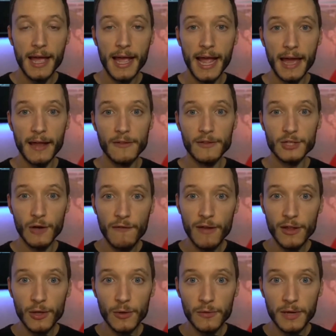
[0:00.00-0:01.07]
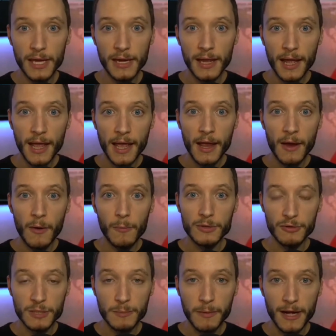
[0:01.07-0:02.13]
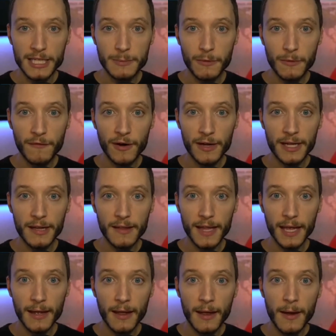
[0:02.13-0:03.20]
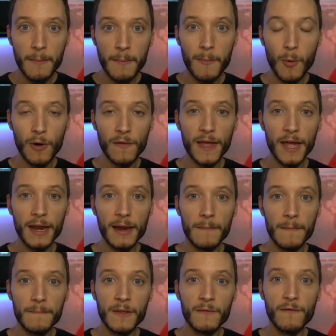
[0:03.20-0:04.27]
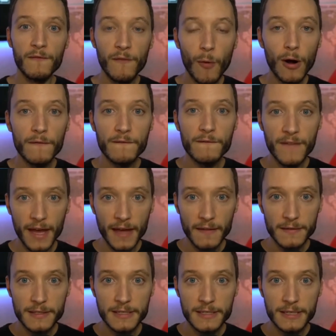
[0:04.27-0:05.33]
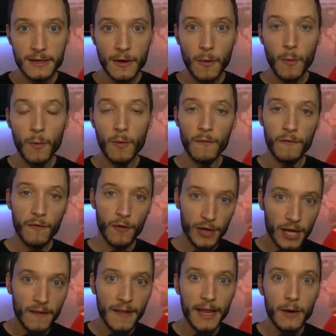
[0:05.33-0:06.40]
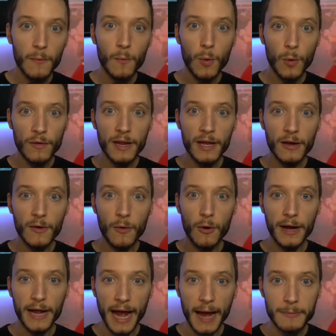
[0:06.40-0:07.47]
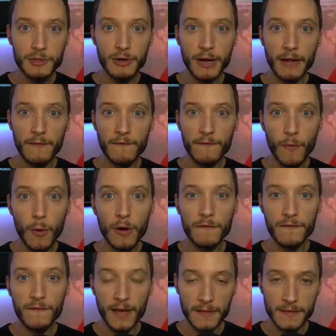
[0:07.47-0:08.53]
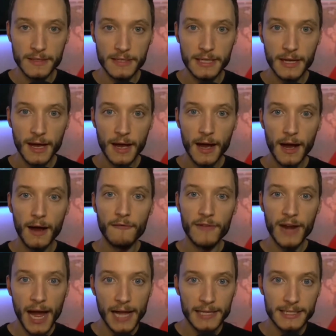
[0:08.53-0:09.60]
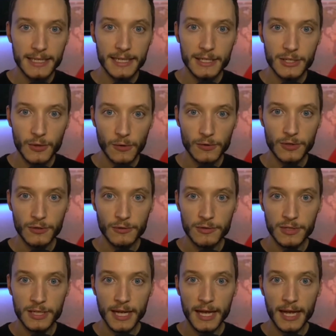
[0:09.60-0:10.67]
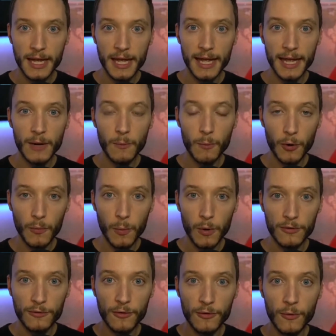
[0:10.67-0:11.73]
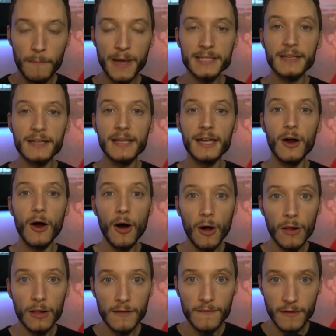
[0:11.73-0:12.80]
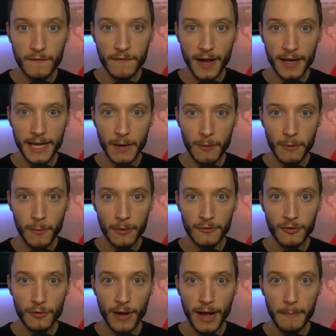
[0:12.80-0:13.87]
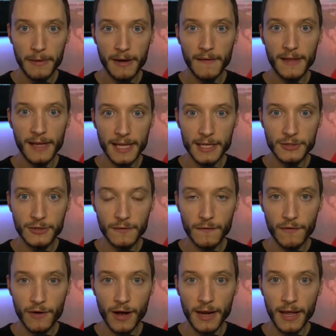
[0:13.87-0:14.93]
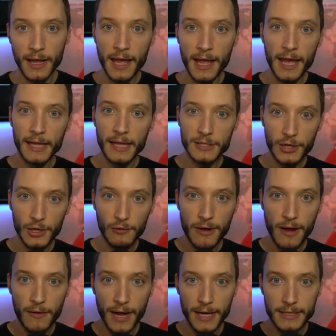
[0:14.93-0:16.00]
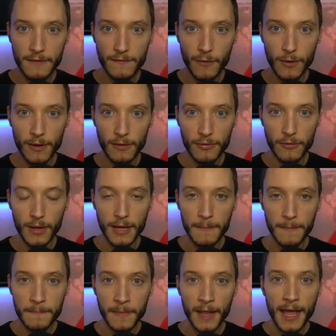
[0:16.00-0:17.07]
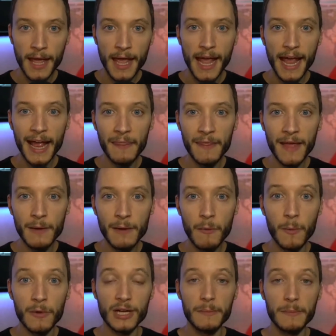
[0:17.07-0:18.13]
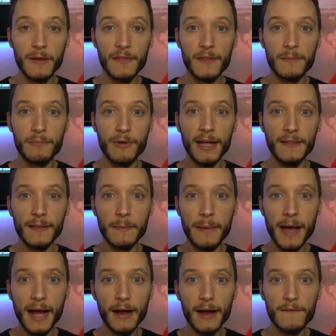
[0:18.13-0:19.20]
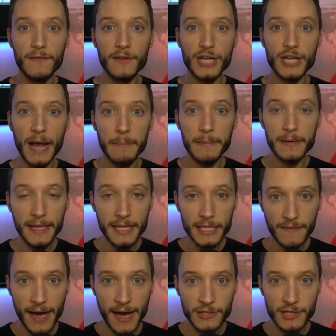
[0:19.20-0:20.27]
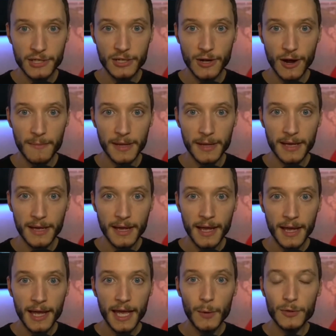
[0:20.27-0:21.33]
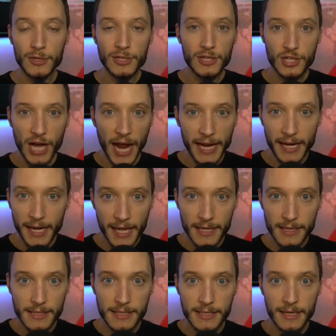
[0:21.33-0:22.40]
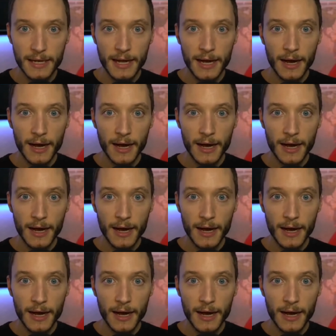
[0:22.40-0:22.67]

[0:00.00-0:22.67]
And the Soviet Union was responsible for killing more than four-fifths, or for killing, wounding, or capturing four-fifths of Nazi soldiers in World War II. Basically, all of the fighting in World War II happened on the Eastern Front until around 1943. And then when we're talking about breaking the back of the Japanese fascist army, it was the Chinese.